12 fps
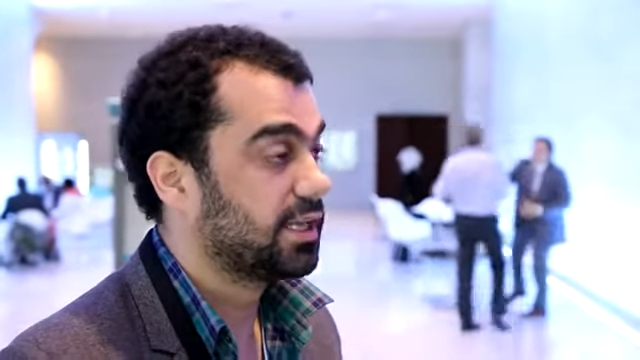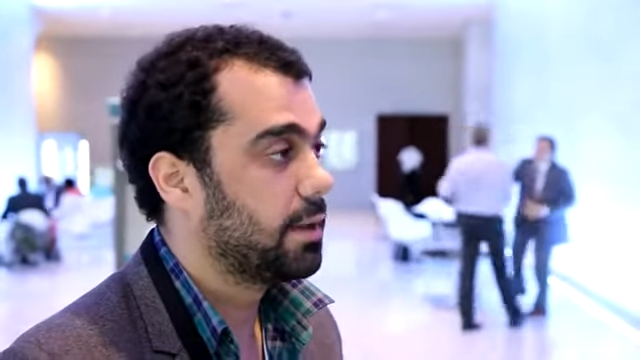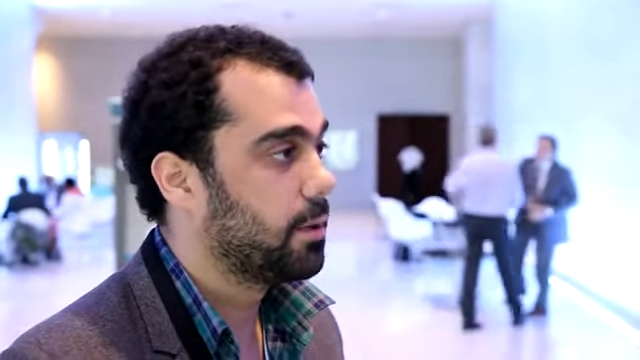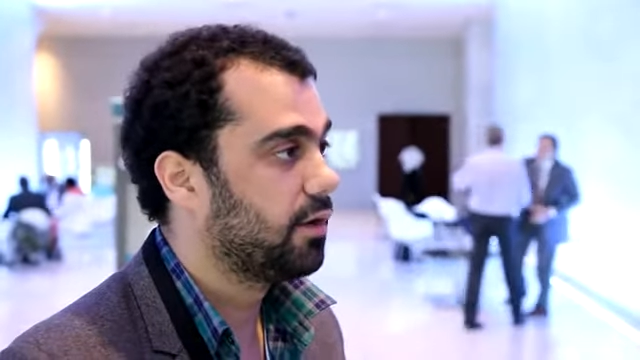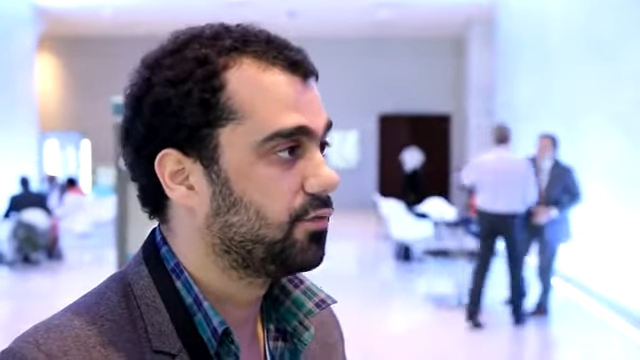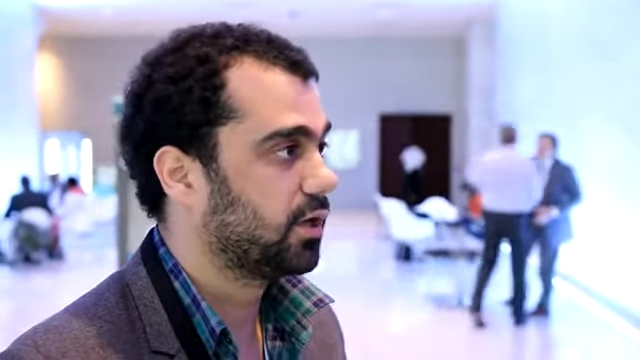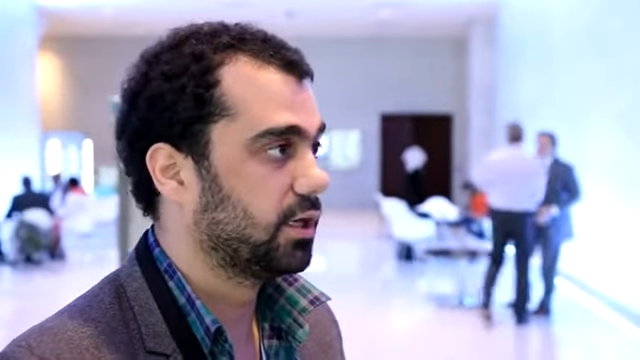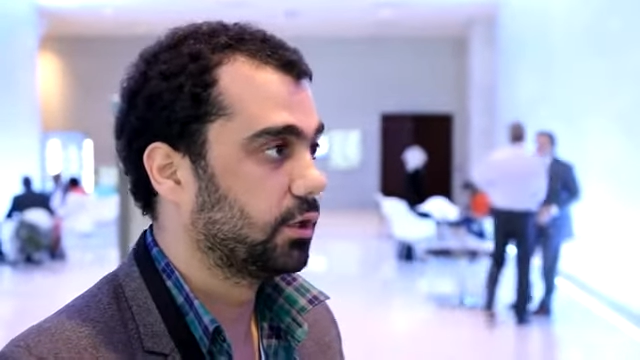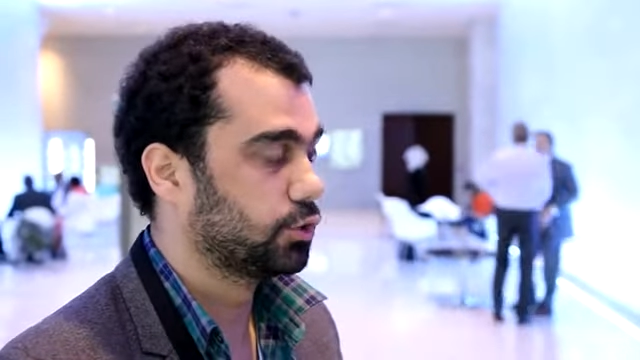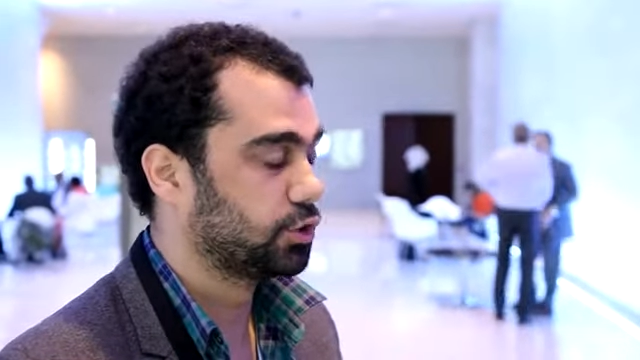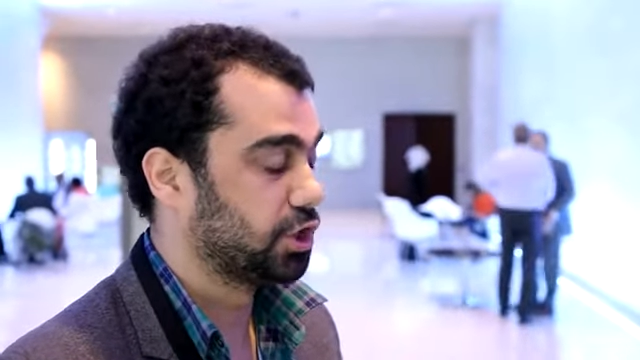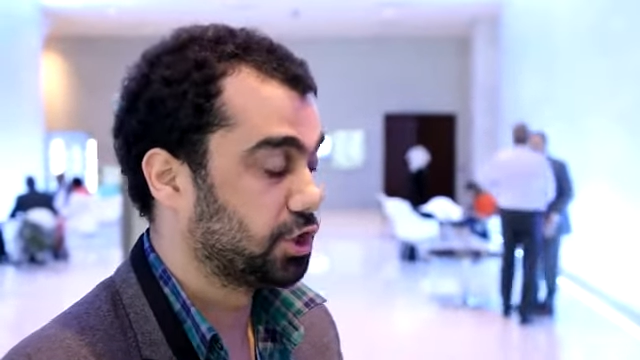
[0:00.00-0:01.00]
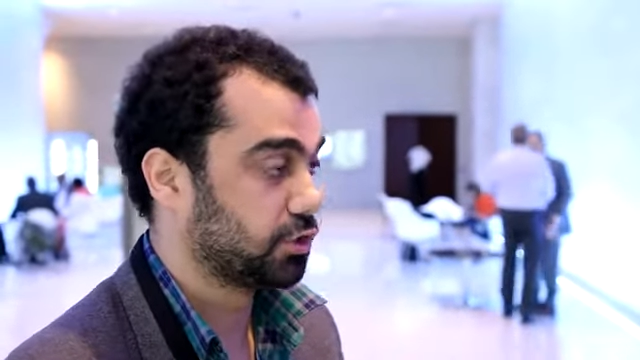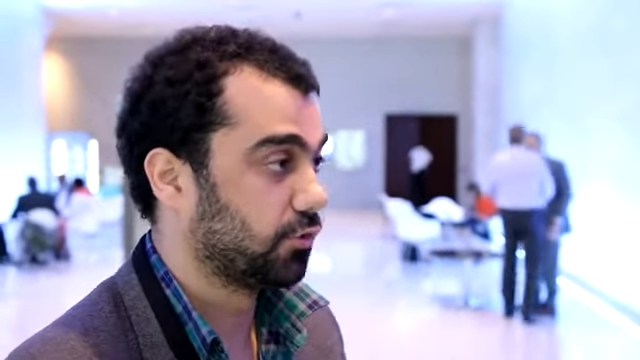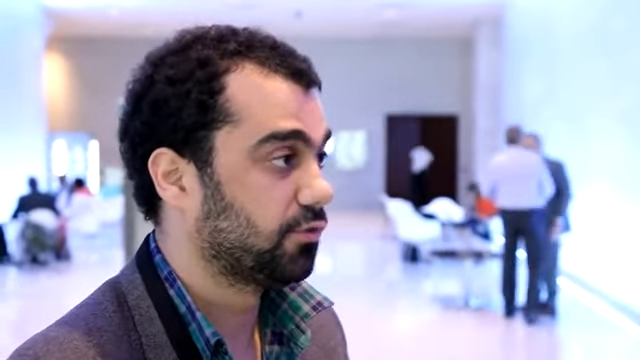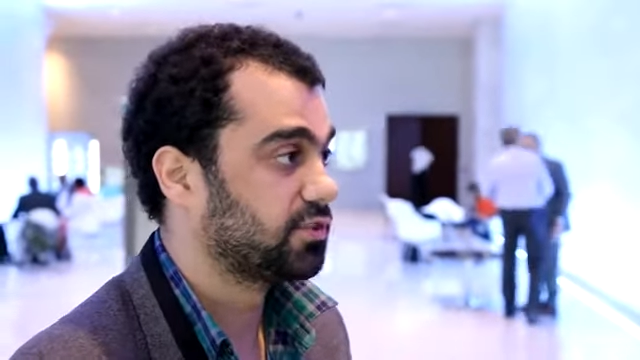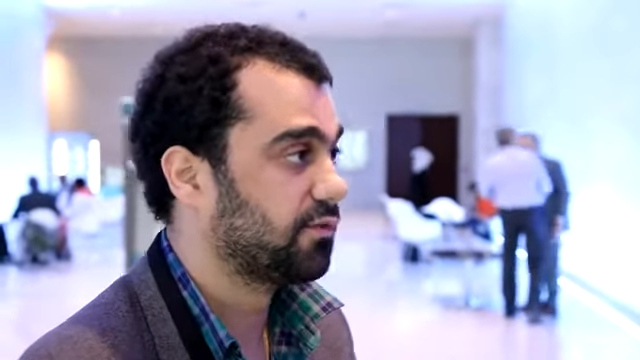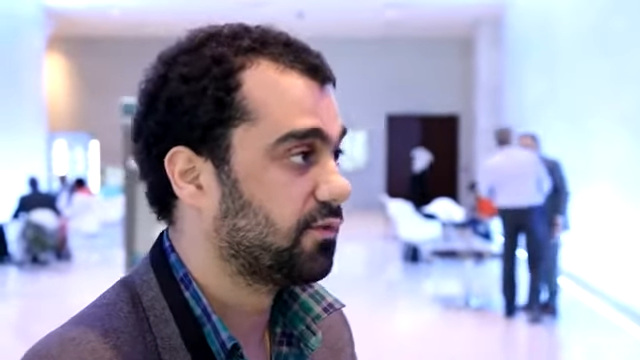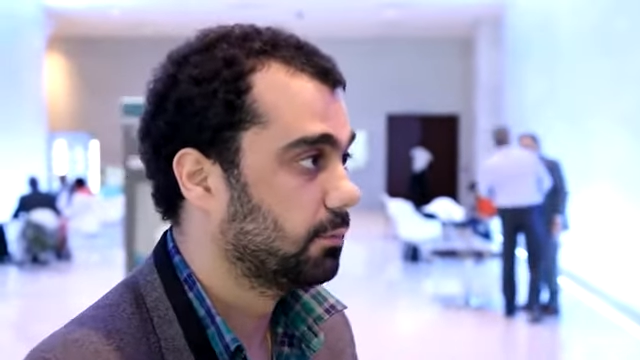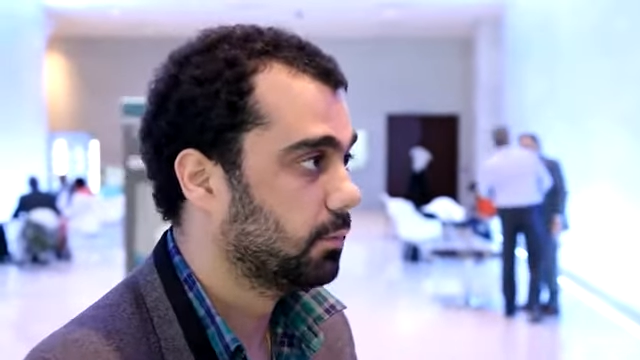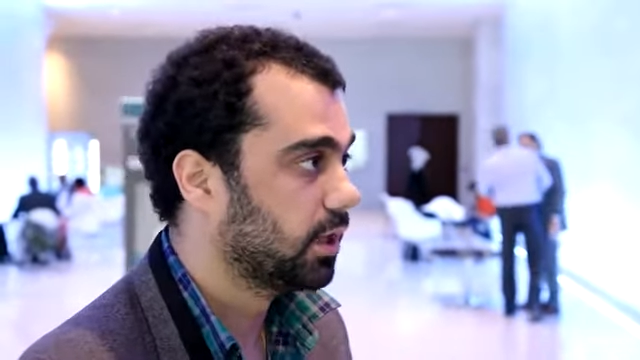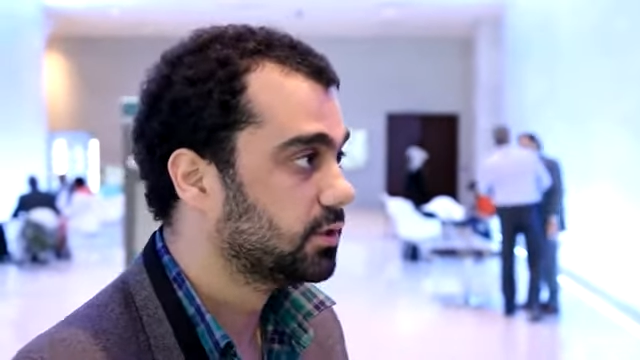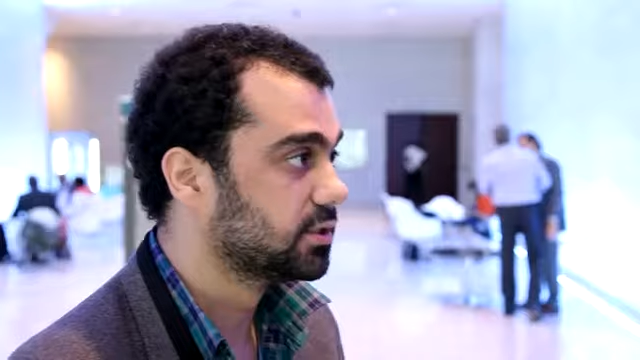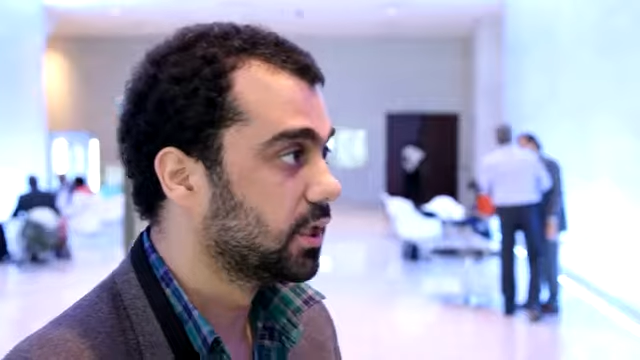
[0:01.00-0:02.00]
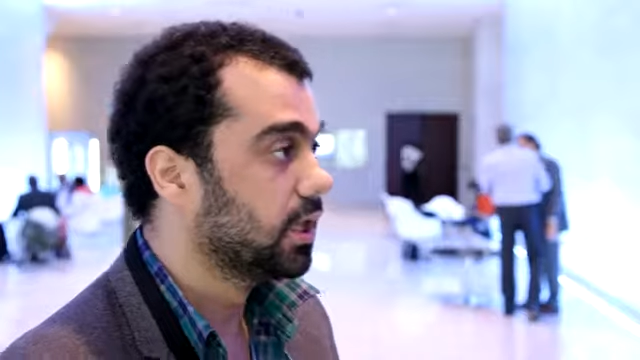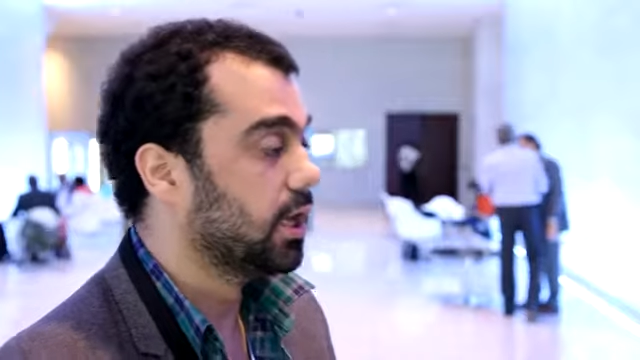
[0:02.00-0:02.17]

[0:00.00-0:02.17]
came after negotiation of seven months.